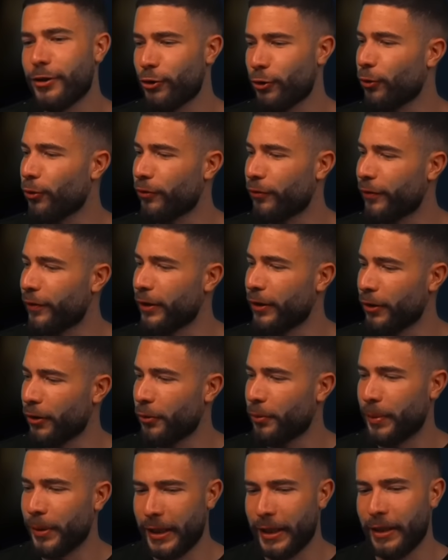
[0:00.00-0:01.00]
short video
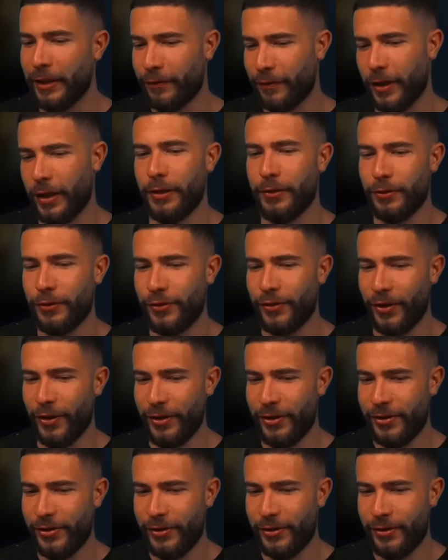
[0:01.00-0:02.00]
being if I lose
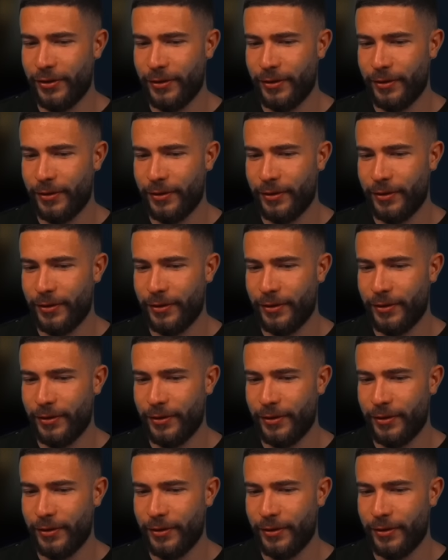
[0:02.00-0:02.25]
this